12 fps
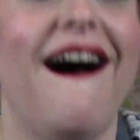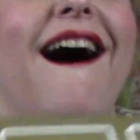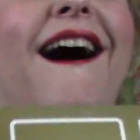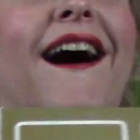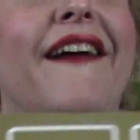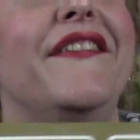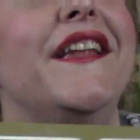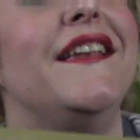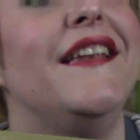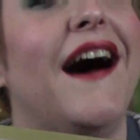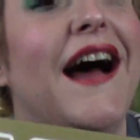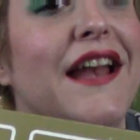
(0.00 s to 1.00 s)
On the
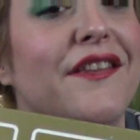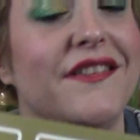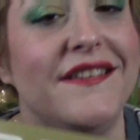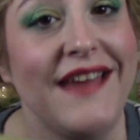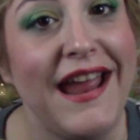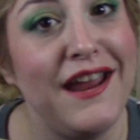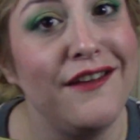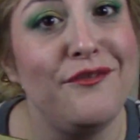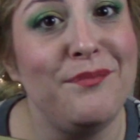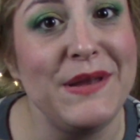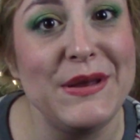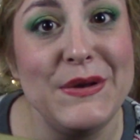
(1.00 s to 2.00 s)
ninth day of
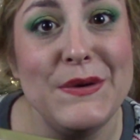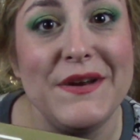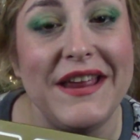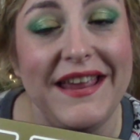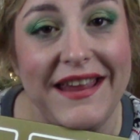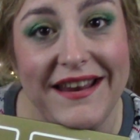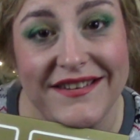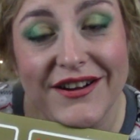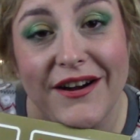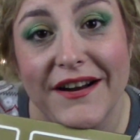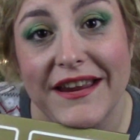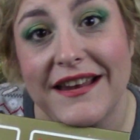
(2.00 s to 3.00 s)
beauty,
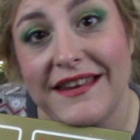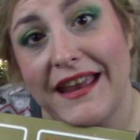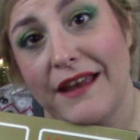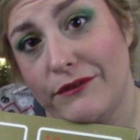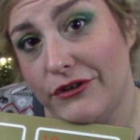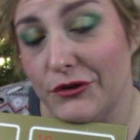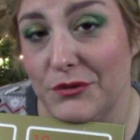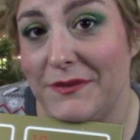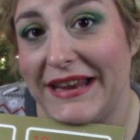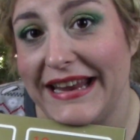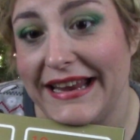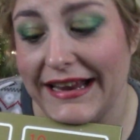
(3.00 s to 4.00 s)
Target gave to
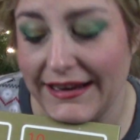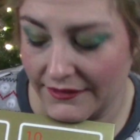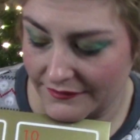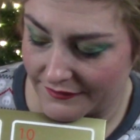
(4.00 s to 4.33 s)
me